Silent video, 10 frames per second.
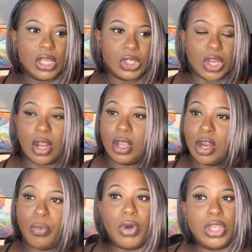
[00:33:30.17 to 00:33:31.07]
Start looking
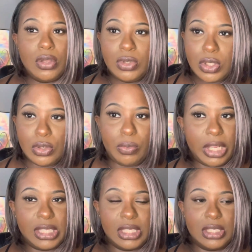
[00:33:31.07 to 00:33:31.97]
up on YouTube
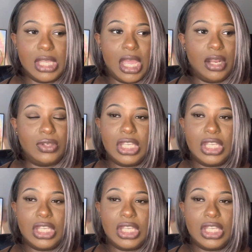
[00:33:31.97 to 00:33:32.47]
places that